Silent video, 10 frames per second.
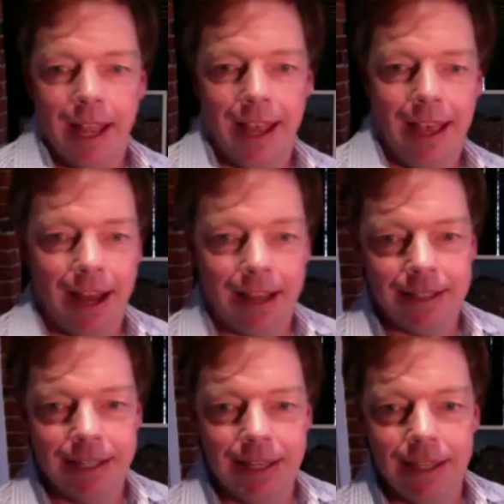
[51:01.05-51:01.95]
and I
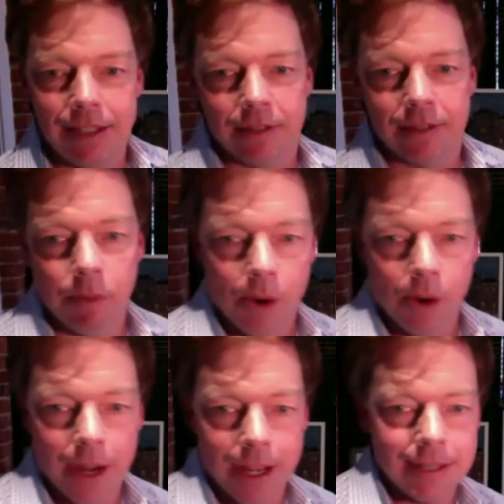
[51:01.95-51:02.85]
see these three
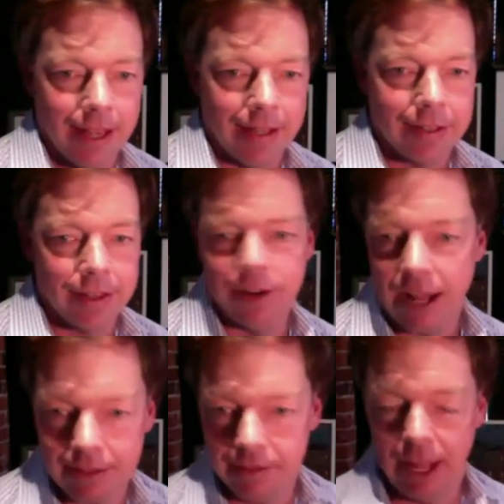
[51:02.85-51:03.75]
boys, and they're
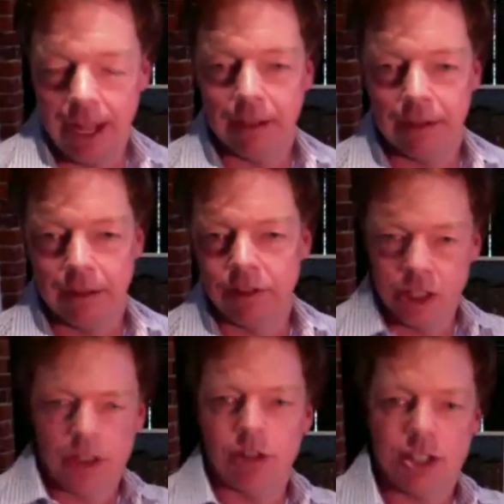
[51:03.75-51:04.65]
not like they're
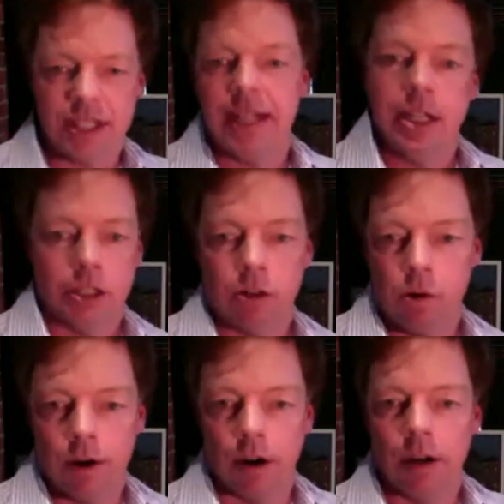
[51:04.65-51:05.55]
ju- they're just sitting in the
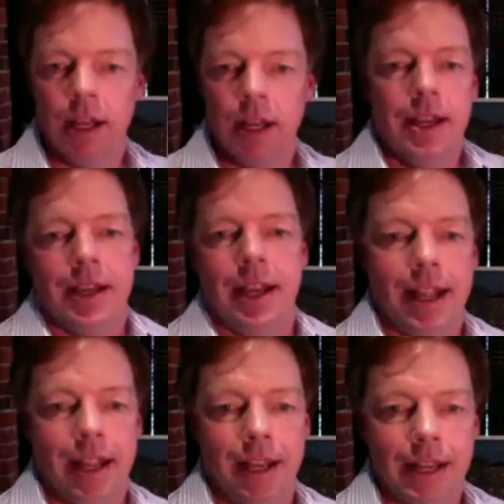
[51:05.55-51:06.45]
corner,
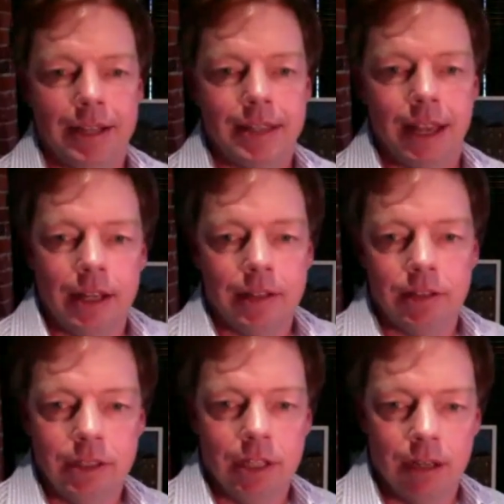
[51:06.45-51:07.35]
and I said,
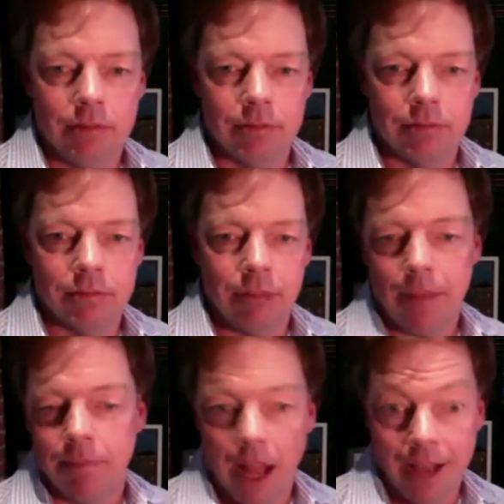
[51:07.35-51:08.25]
uh, you know,
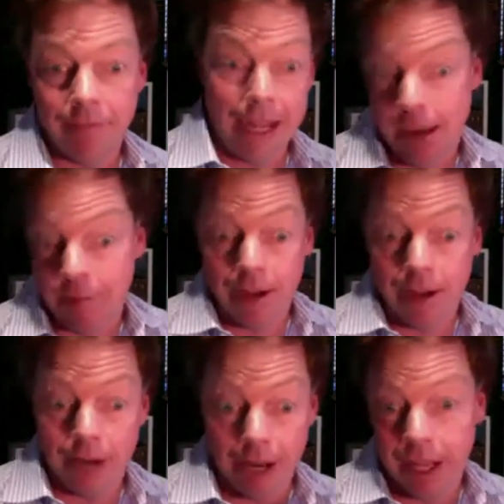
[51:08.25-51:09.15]
I, I, have my camera
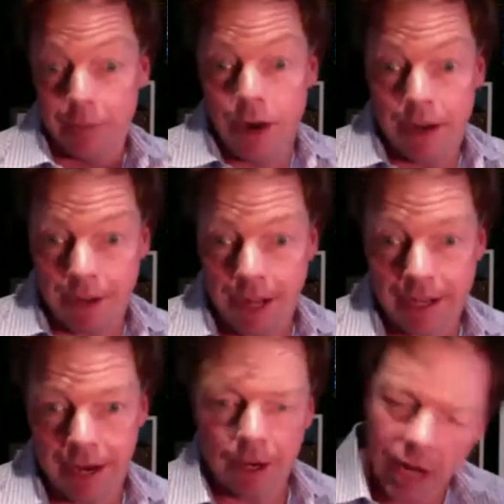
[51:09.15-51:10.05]
out, and I kind of point at my
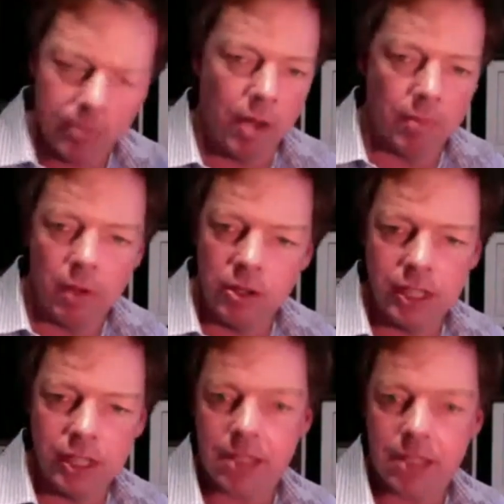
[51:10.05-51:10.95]
camera. I
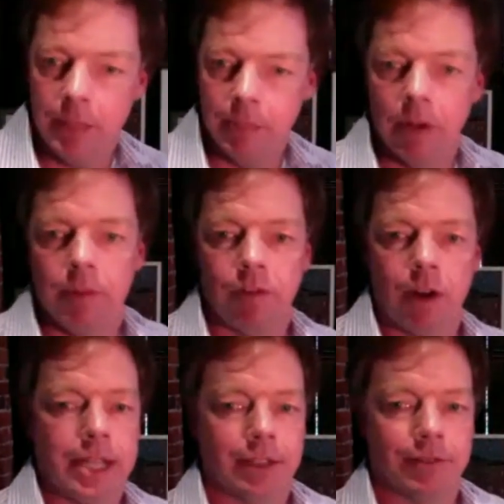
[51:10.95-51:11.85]
mostly ask people before
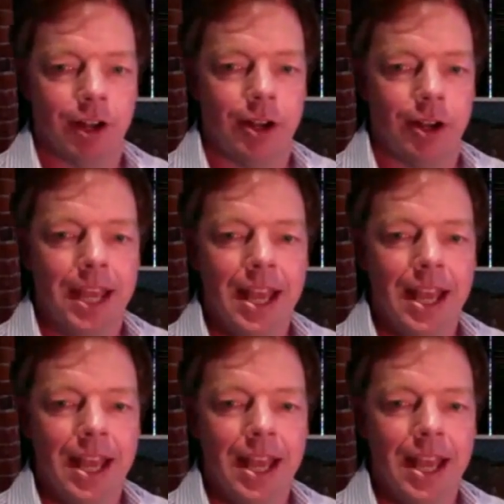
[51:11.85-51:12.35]
I take their photo,